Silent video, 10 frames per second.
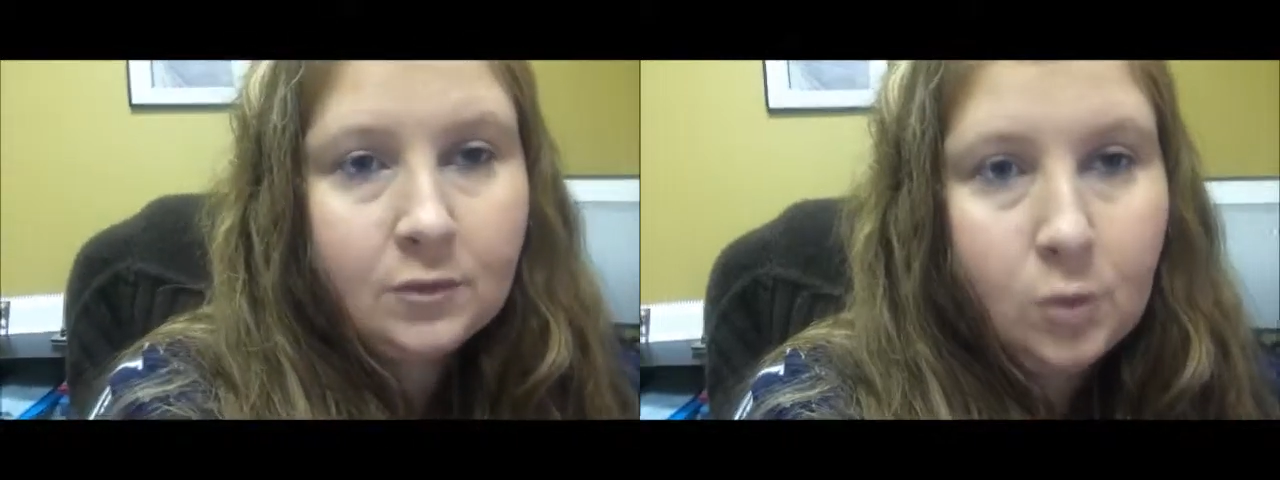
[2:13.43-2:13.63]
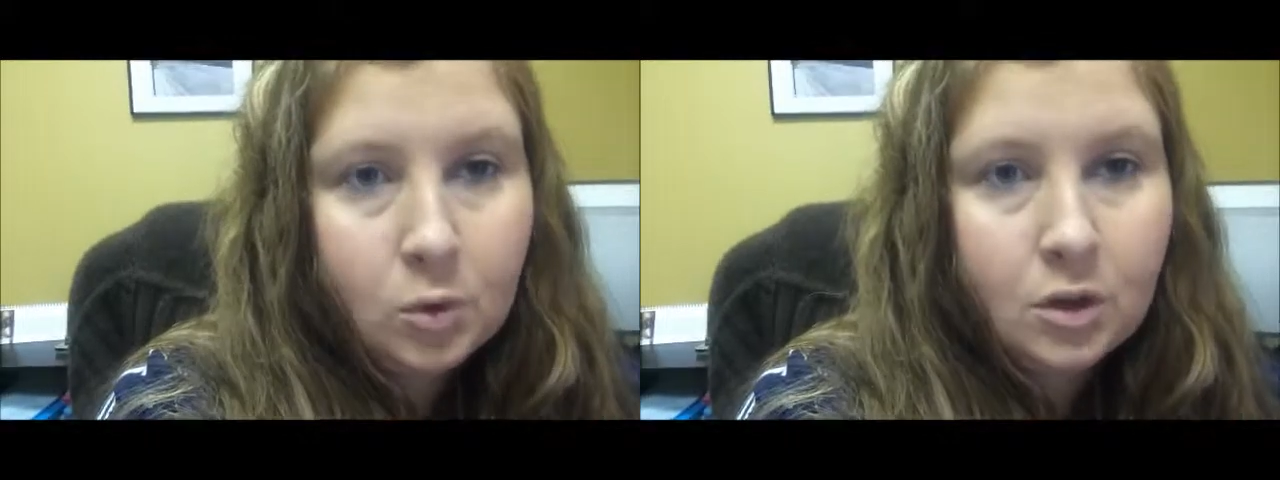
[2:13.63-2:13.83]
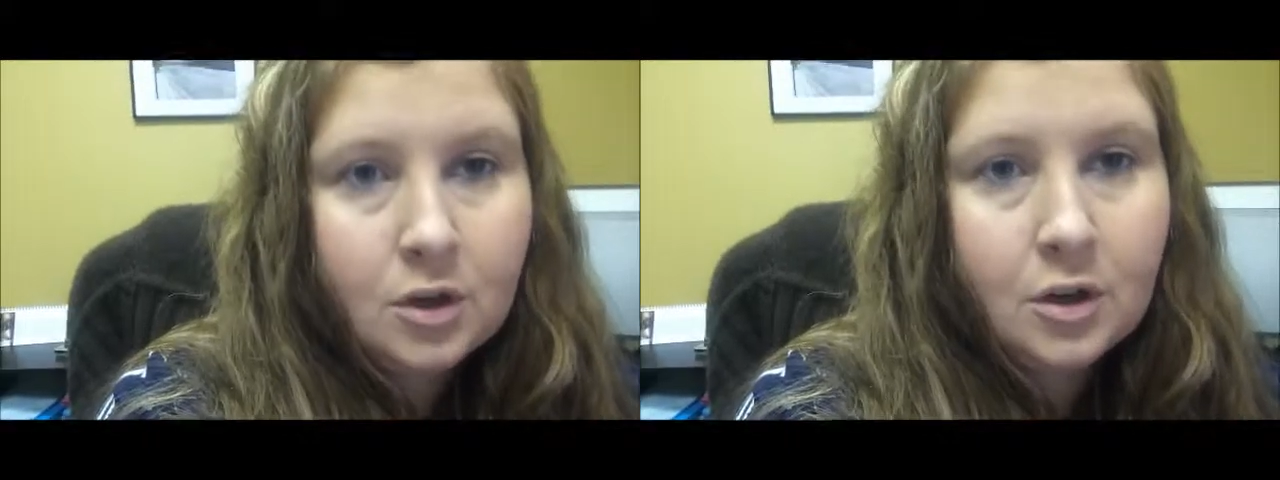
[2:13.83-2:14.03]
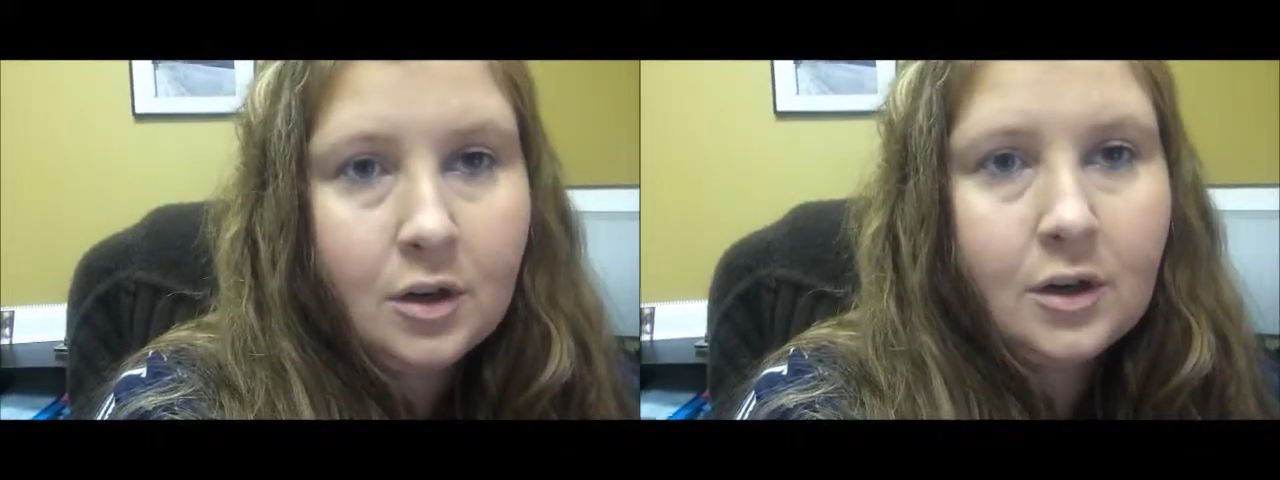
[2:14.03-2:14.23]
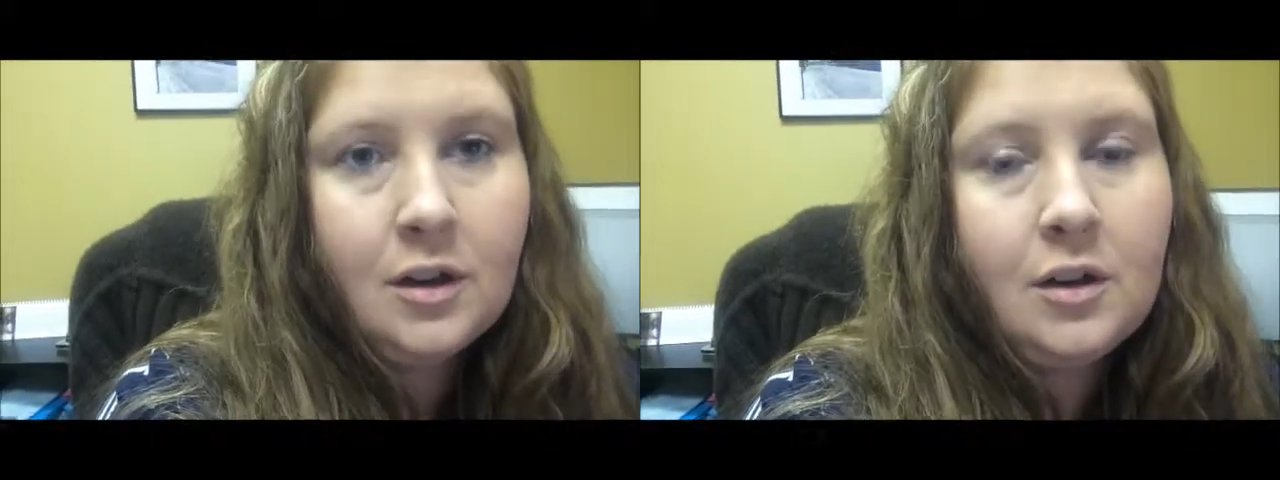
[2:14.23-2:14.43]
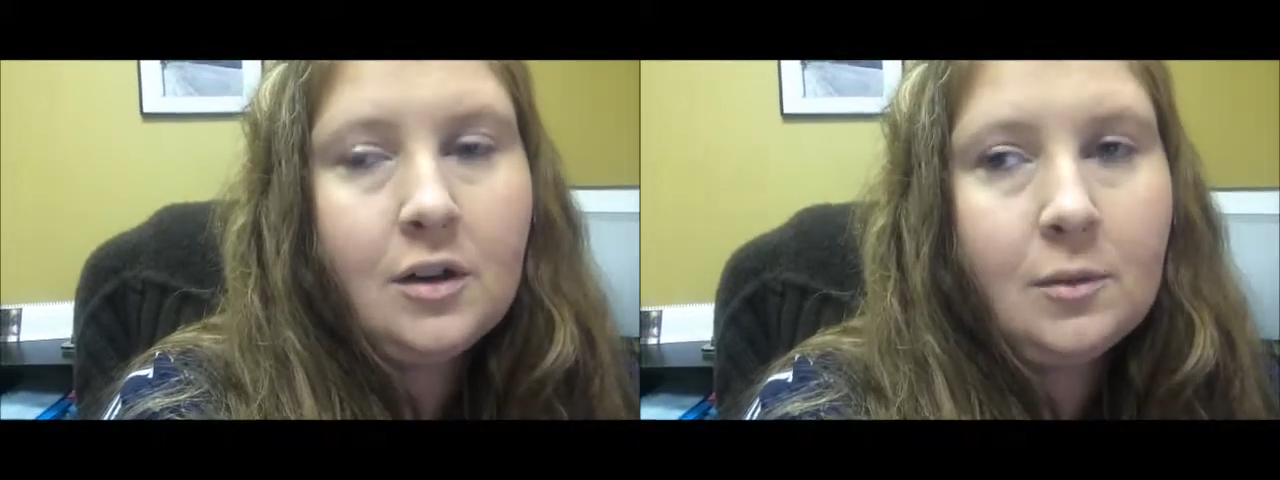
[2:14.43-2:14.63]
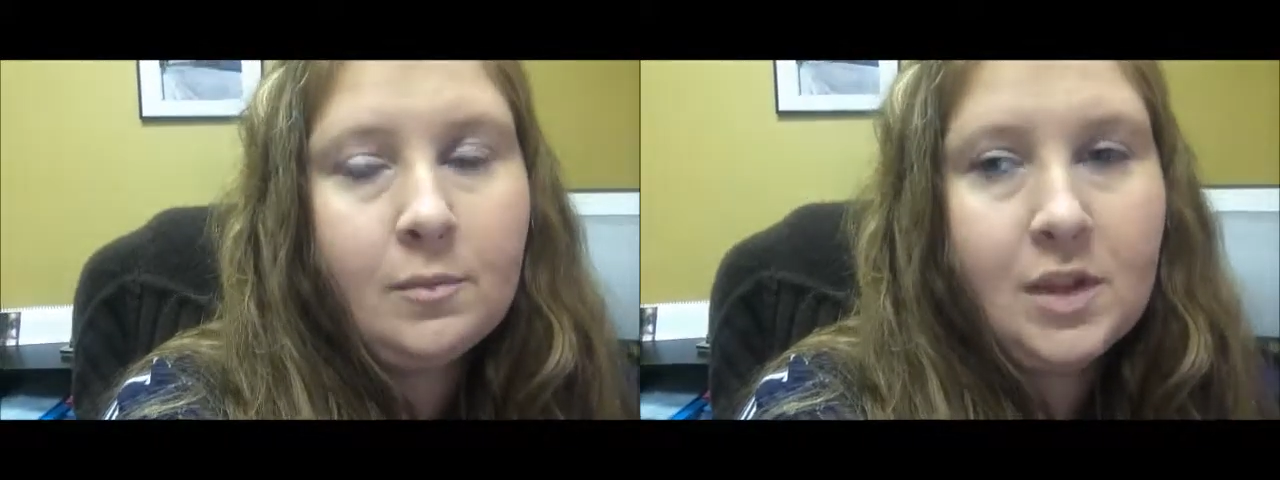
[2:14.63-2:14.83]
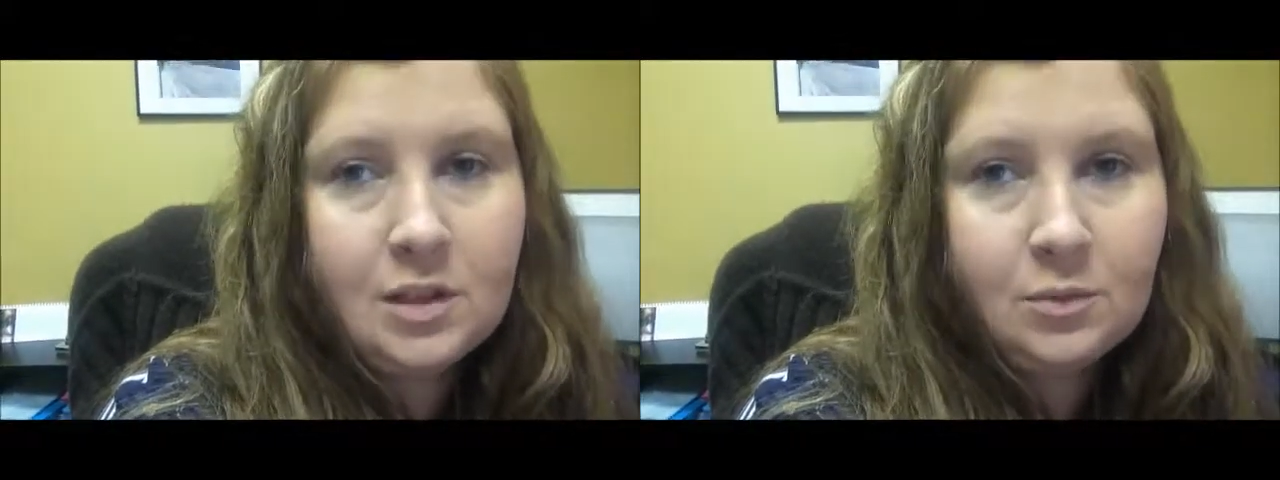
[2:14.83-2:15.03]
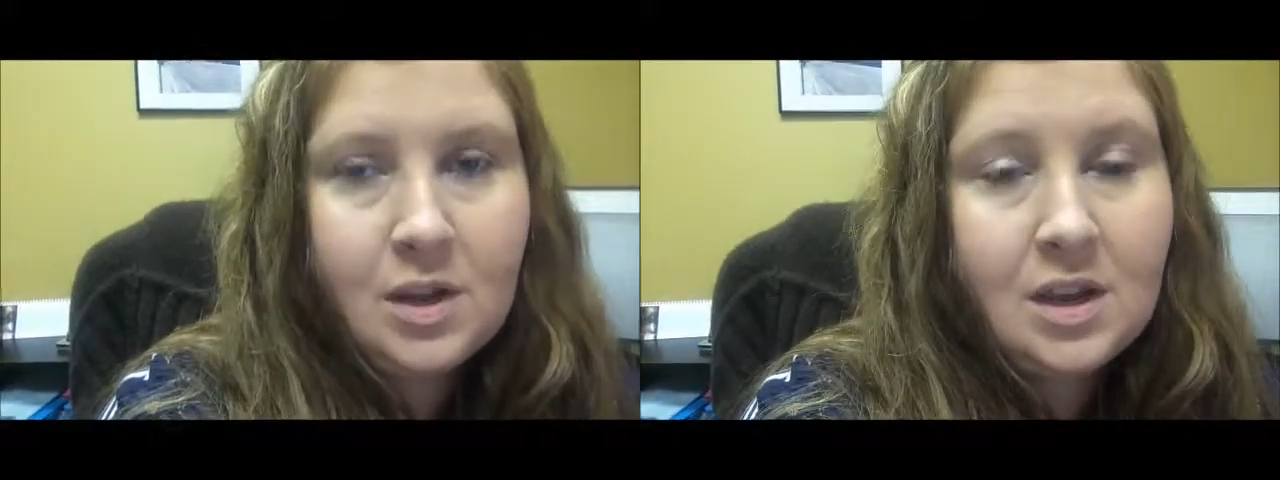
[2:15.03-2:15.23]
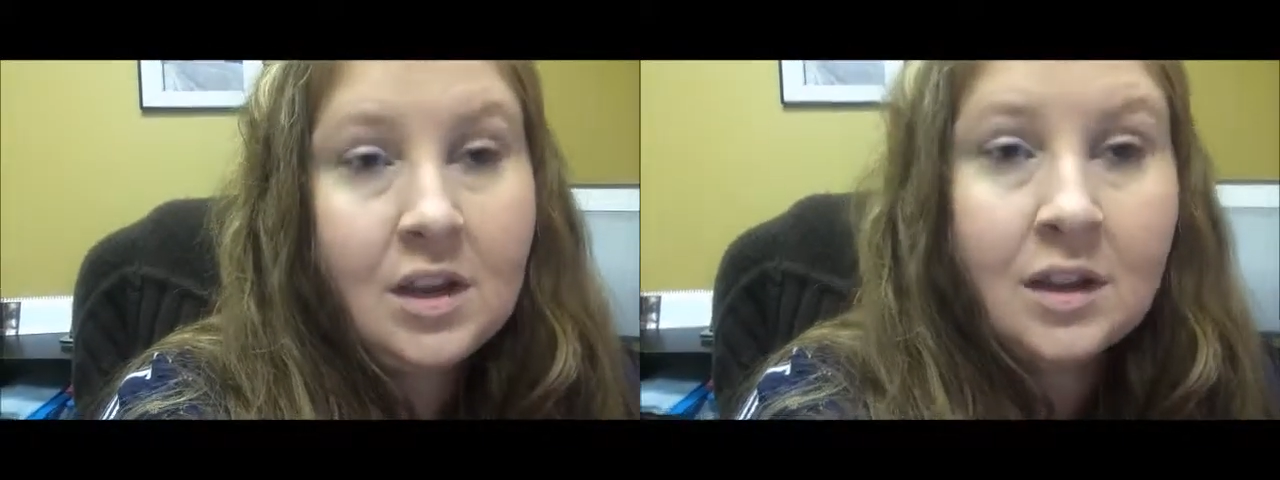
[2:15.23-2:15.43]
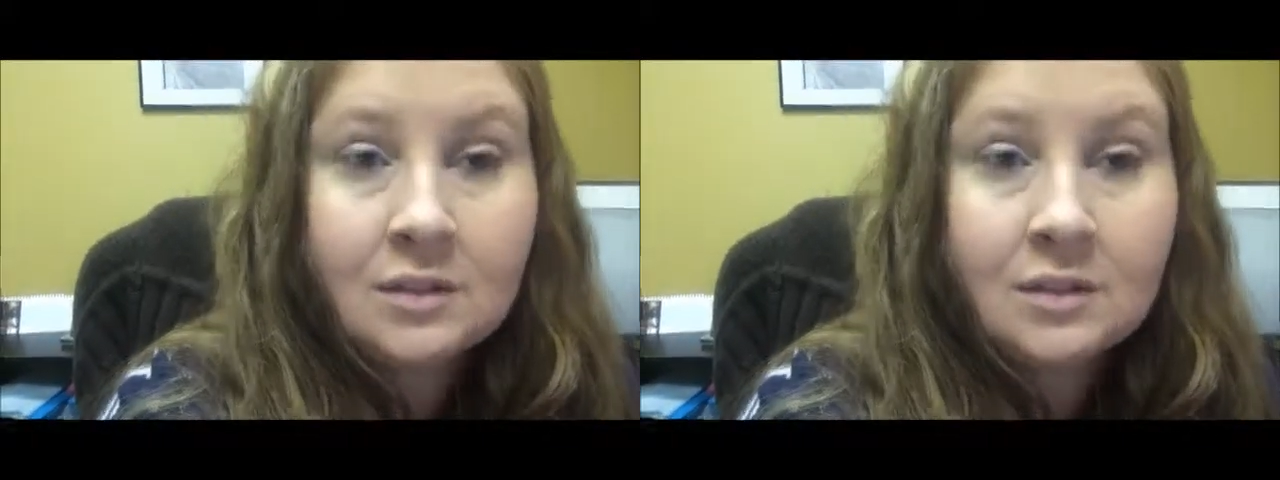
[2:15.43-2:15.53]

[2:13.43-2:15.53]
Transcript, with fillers: for um, this week.